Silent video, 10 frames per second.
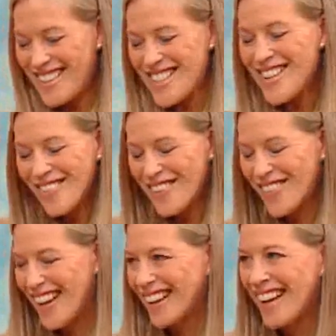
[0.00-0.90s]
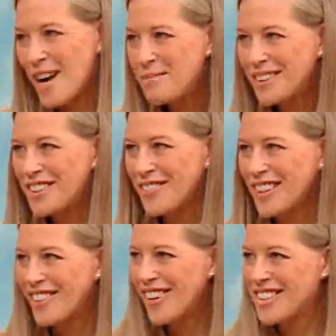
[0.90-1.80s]
We do. We've got a couple of
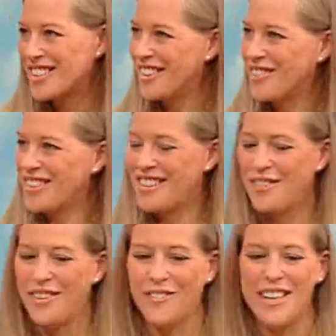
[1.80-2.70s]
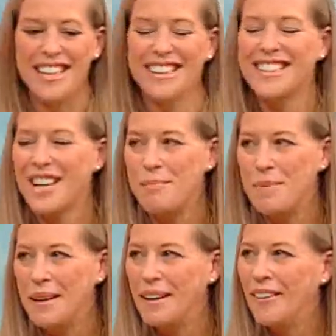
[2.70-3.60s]
trivia questions. Okay. We'll see if we can
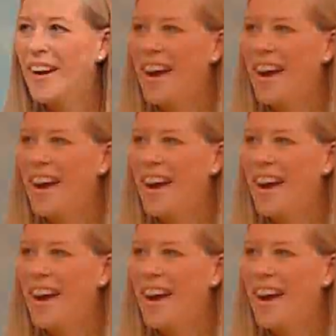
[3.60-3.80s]
stump you.